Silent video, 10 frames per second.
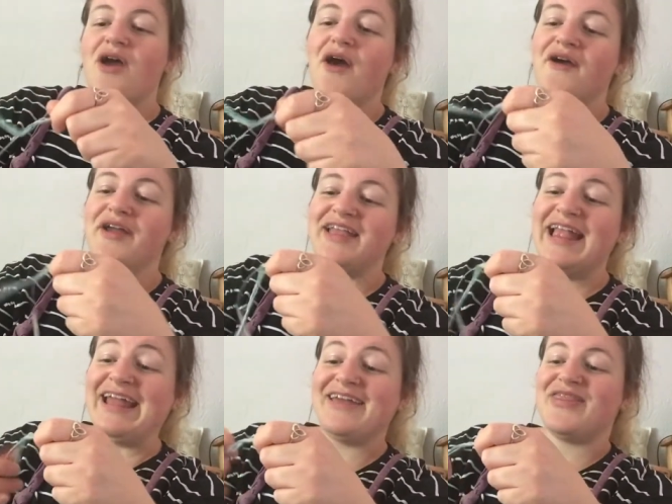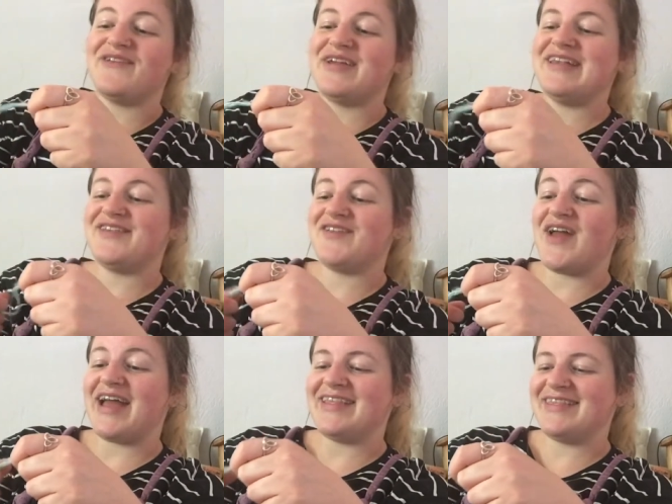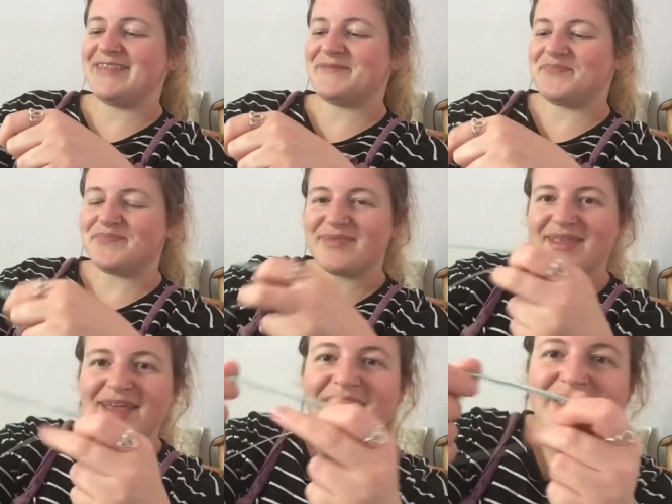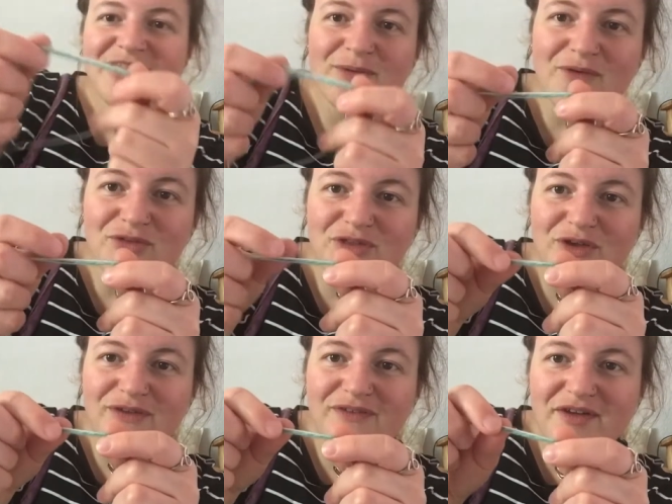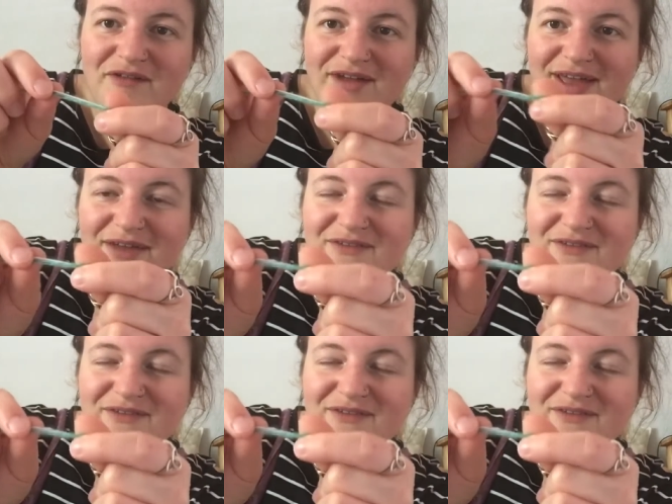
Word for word: currently three strands, We've got two finger